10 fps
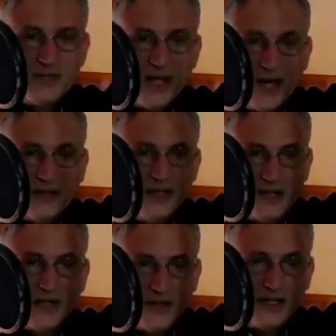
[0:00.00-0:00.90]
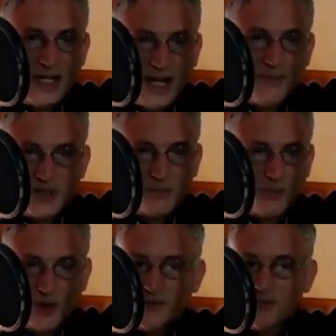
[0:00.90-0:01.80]
down here in
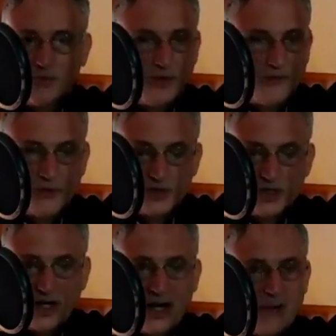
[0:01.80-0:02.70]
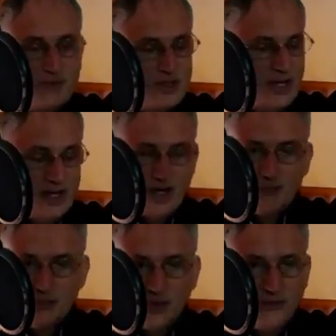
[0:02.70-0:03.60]
Hammondsport, beautiful shops,
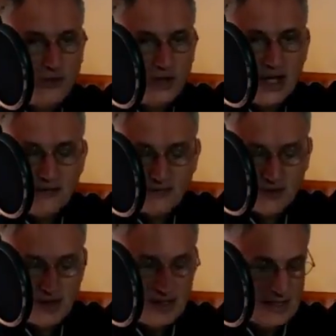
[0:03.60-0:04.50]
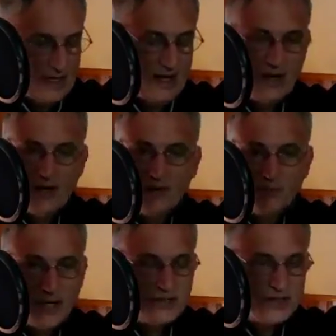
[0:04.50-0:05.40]
beautiful lakefront,
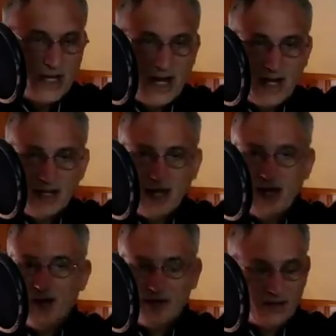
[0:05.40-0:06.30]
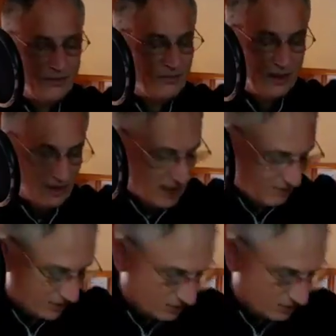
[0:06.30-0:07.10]
places to hang out. You can have a